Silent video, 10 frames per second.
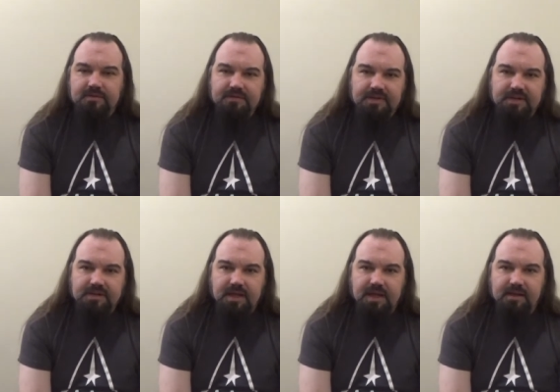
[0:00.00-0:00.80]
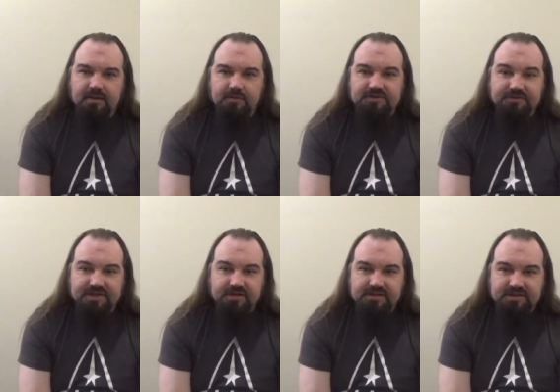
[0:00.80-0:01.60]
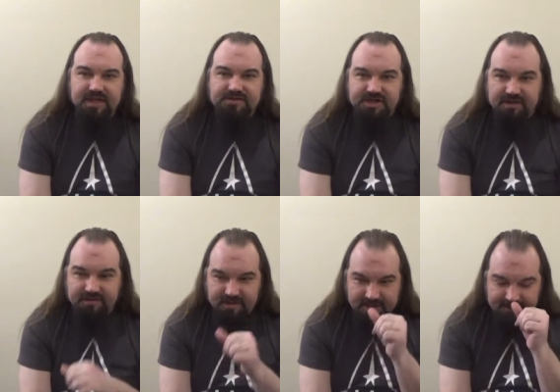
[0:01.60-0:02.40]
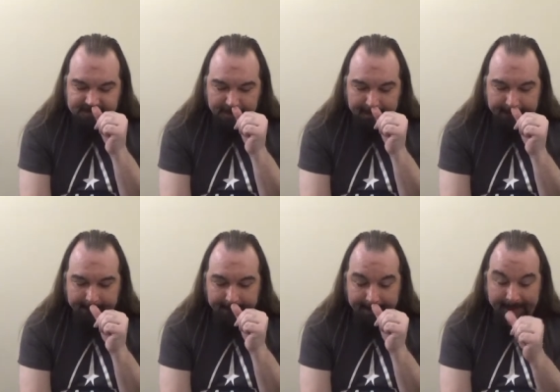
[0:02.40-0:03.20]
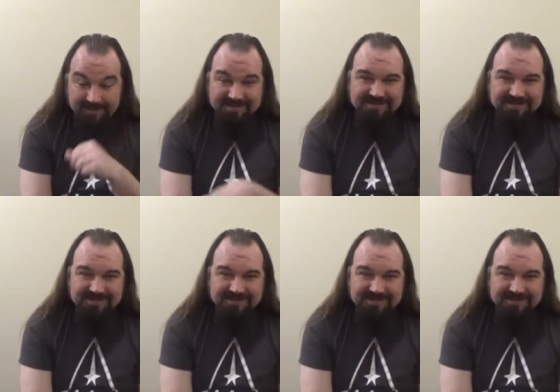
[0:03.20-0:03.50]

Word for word: the uh, original series and next-gen sets? Well,